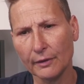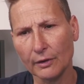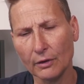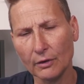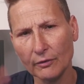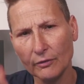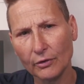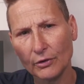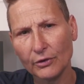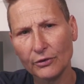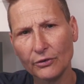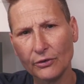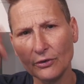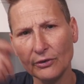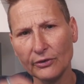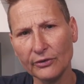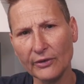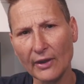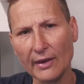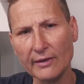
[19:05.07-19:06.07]
the universe
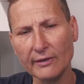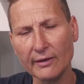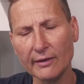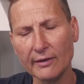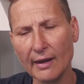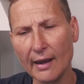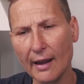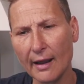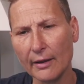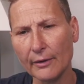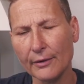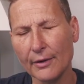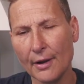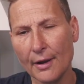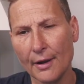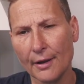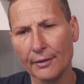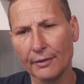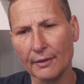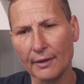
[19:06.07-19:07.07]
is sending down
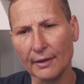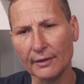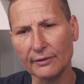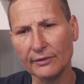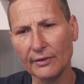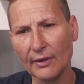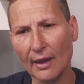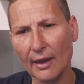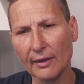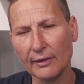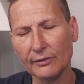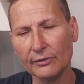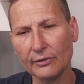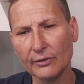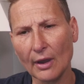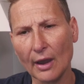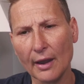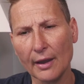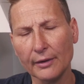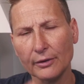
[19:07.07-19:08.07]
that
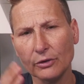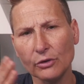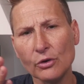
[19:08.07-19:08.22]
says uh,